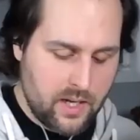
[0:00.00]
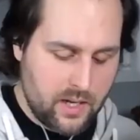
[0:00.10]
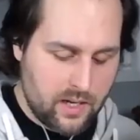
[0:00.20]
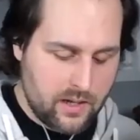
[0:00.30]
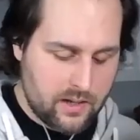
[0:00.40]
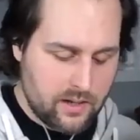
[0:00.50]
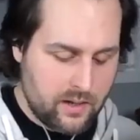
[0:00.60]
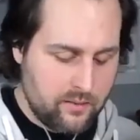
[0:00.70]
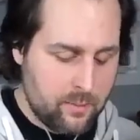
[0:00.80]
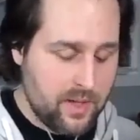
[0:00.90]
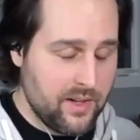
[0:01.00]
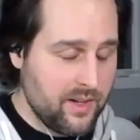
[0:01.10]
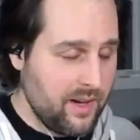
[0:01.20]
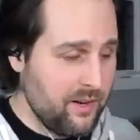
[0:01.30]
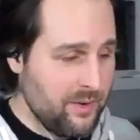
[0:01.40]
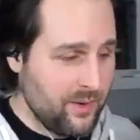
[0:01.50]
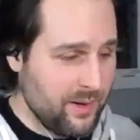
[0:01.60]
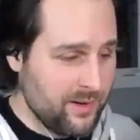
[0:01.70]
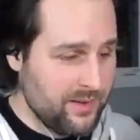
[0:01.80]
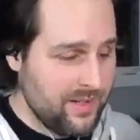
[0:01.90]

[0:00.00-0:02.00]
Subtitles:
and I've been there now for